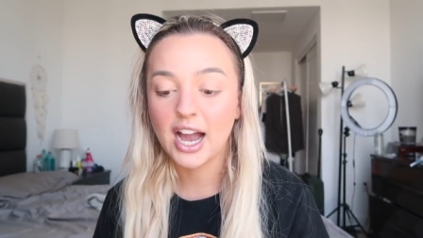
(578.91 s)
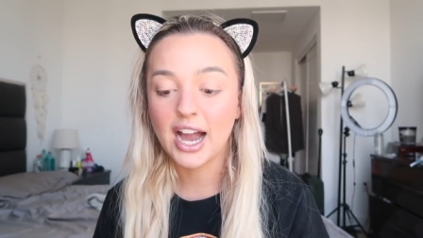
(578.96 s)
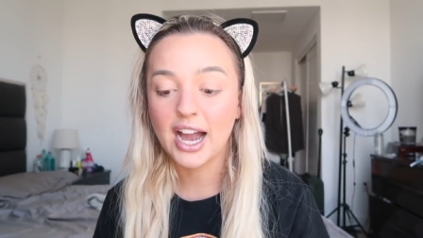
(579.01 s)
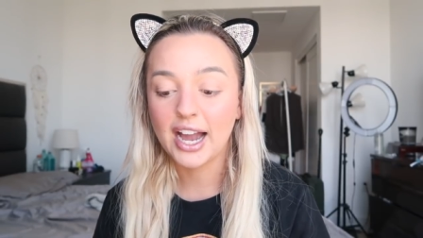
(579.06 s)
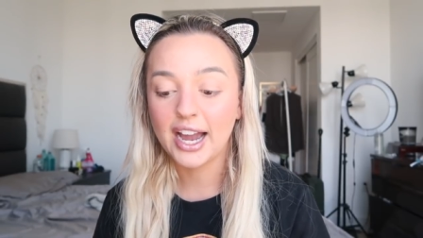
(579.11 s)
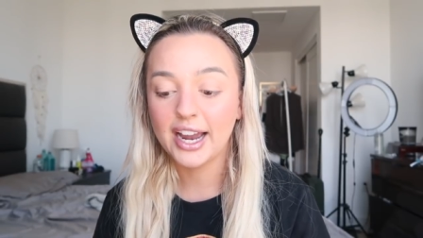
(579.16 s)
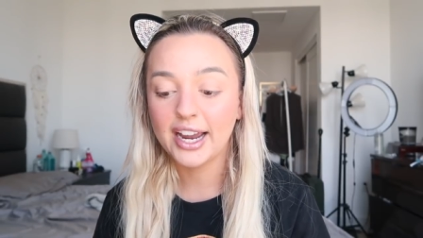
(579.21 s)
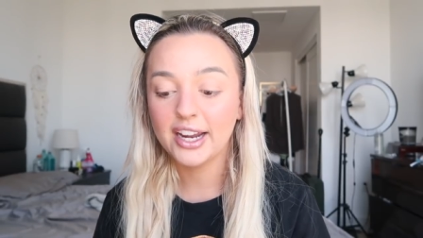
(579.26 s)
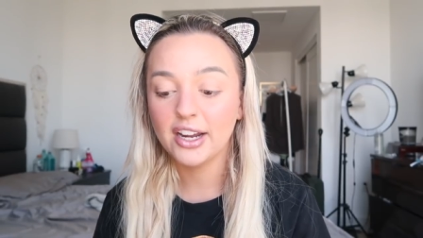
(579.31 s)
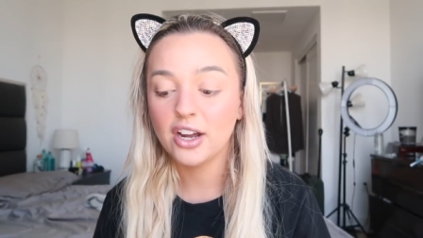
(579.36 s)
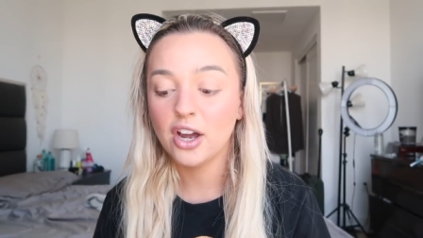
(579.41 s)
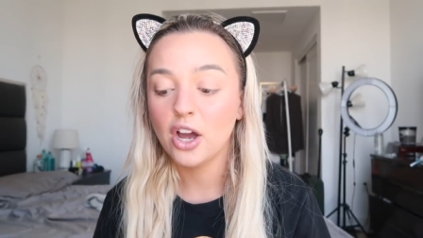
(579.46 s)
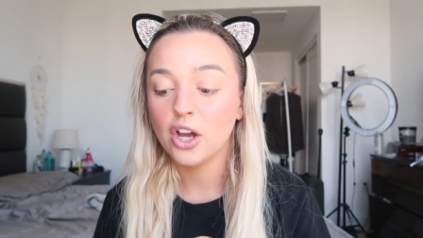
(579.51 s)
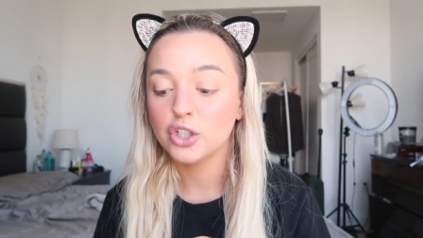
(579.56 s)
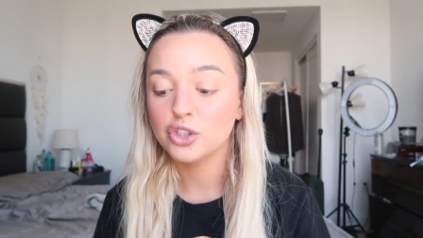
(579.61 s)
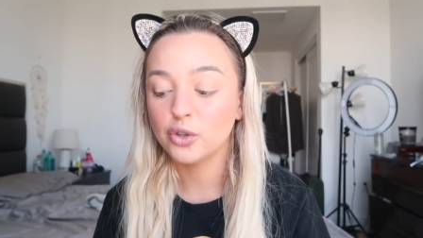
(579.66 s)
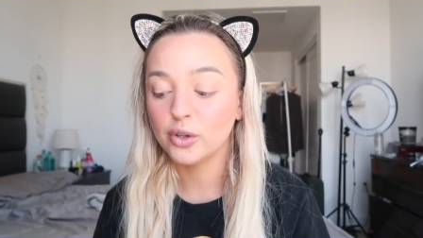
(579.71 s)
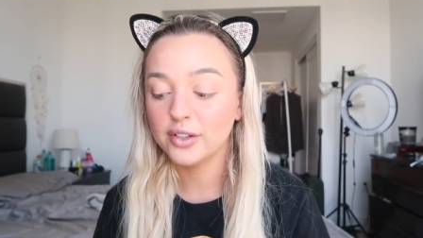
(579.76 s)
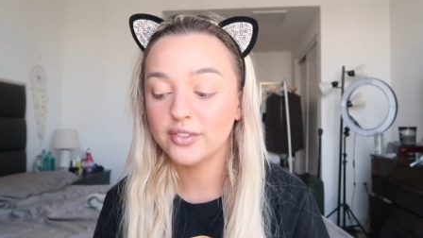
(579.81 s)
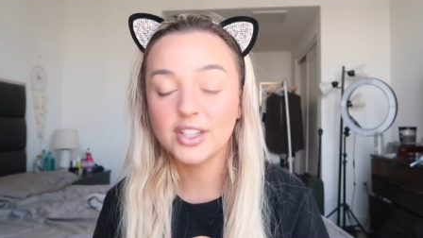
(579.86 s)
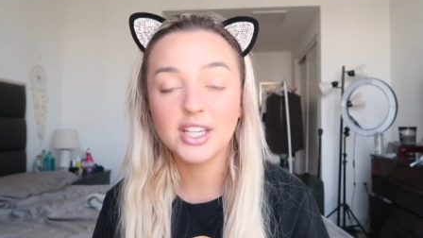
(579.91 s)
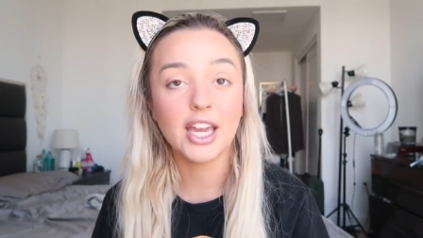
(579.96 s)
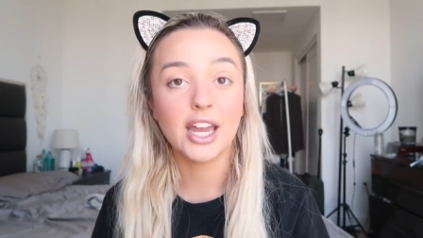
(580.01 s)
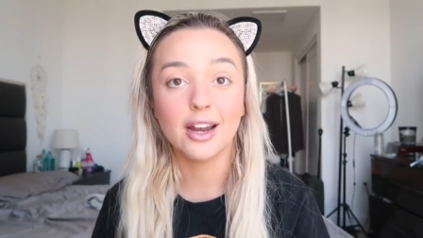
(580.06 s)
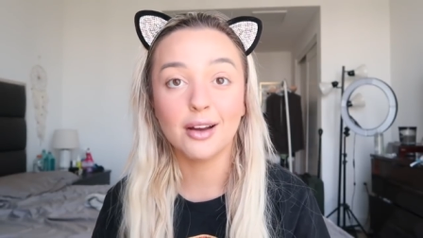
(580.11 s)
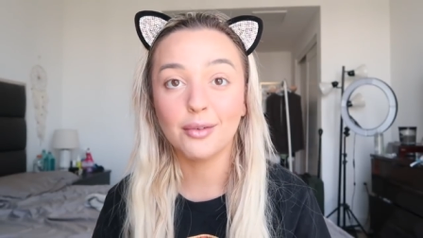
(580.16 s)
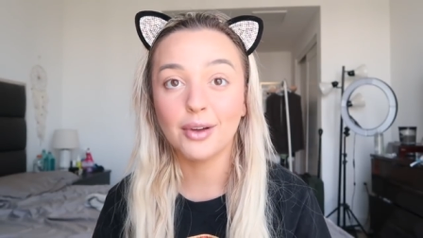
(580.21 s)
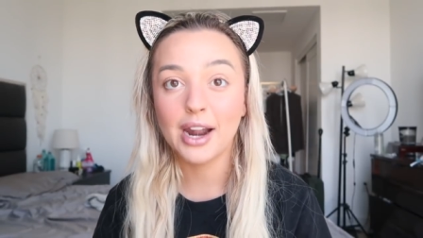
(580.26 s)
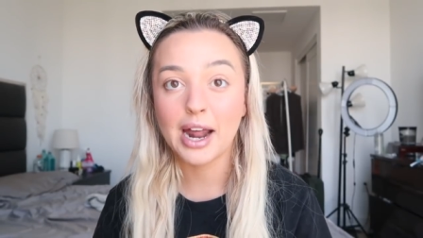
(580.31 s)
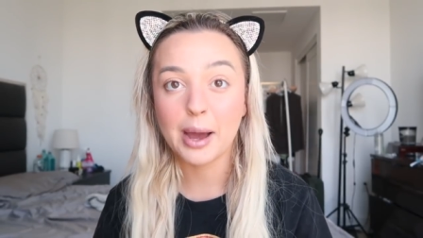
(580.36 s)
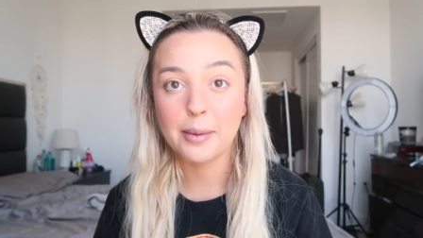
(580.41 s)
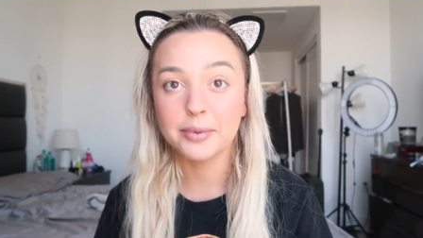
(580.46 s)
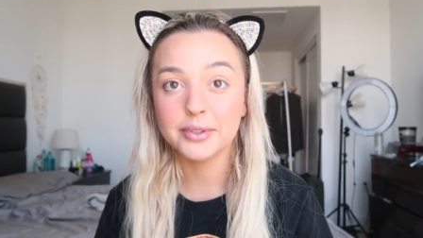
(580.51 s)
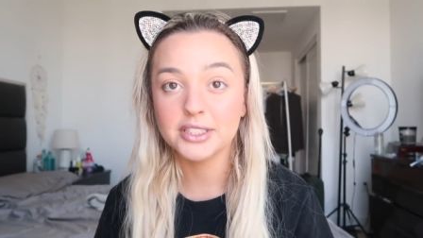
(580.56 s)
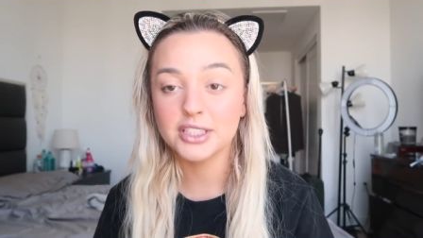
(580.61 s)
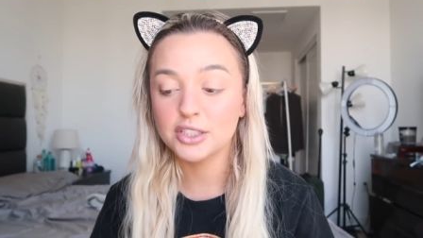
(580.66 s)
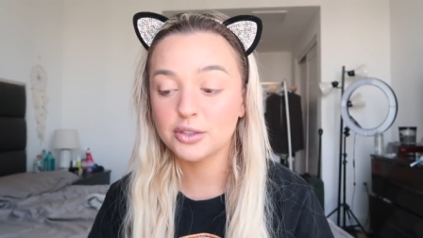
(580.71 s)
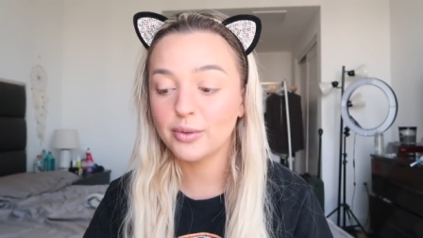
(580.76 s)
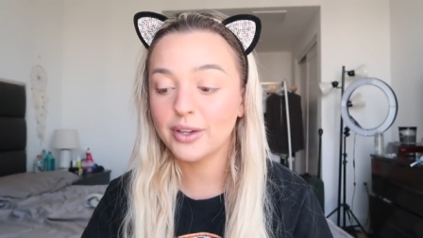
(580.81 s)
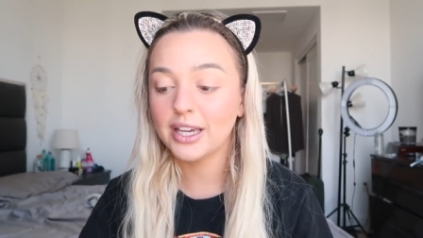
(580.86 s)
I don't even care what
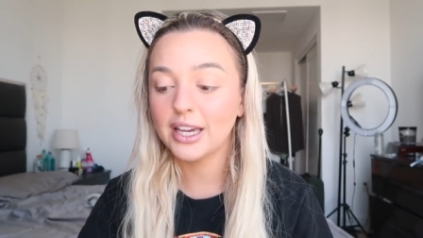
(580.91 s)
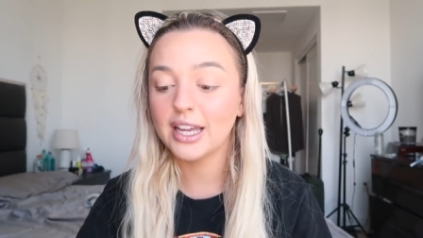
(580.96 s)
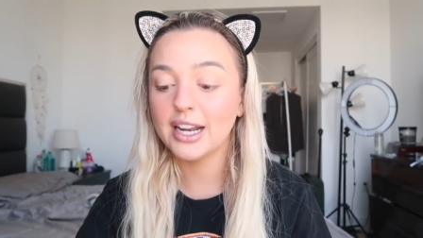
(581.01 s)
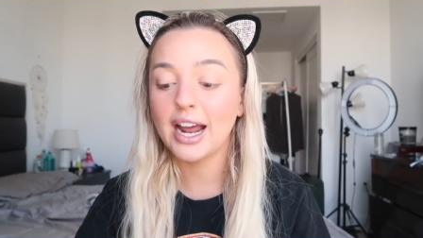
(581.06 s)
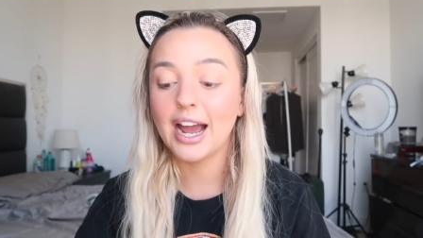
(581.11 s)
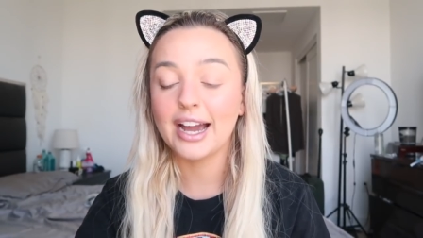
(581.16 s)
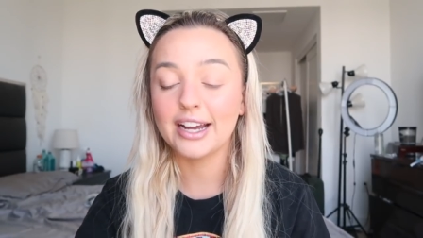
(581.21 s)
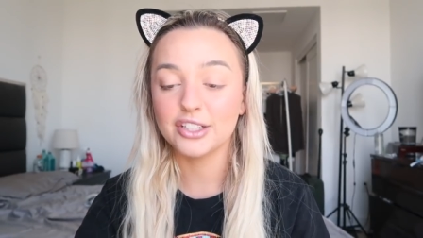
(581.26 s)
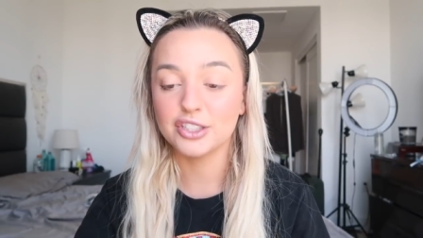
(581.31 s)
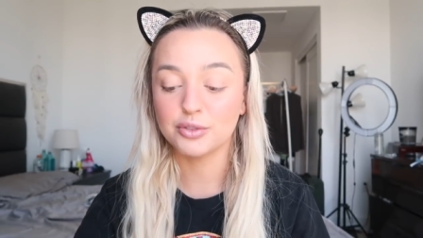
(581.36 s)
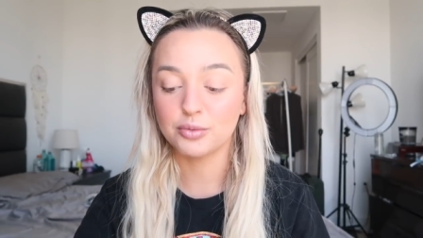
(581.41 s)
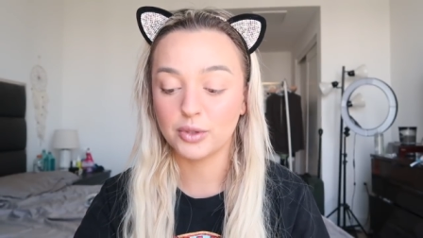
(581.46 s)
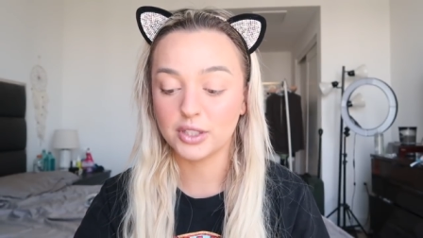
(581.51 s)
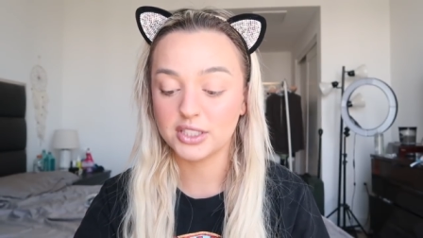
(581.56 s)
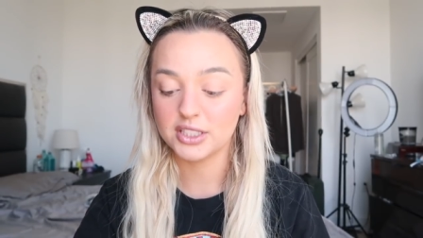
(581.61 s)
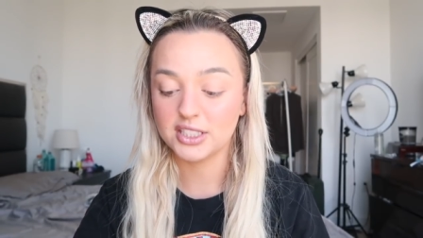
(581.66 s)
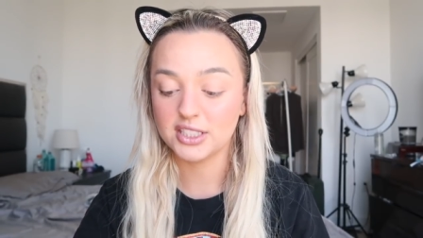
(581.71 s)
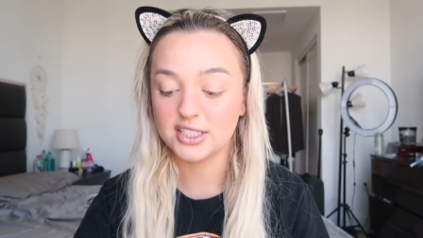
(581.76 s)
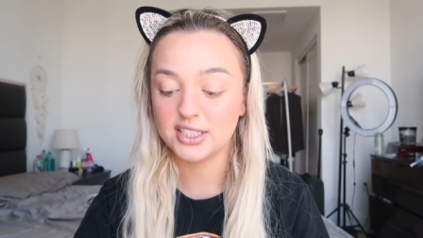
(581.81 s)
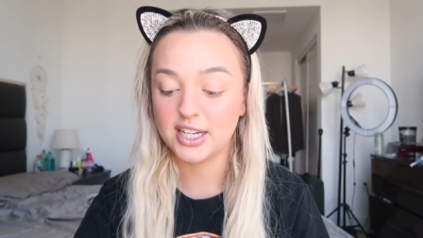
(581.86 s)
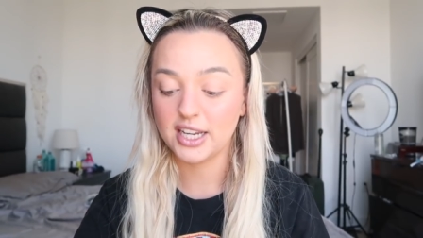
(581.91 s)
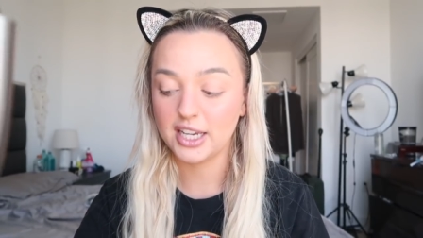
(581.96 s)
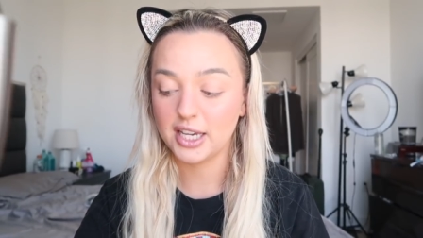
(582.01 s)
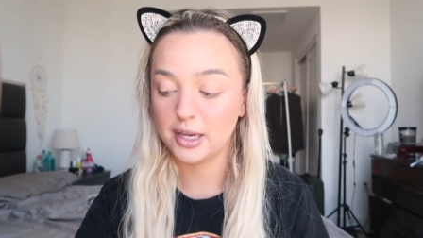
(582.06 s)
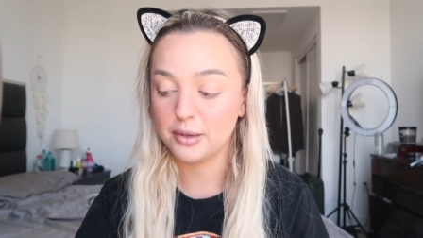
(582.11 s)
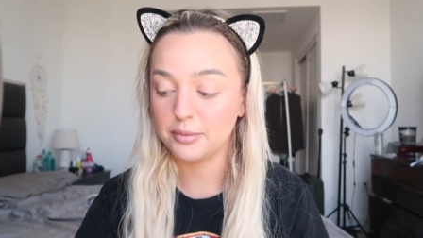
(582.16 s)
happens this weekend, I just want to see Snake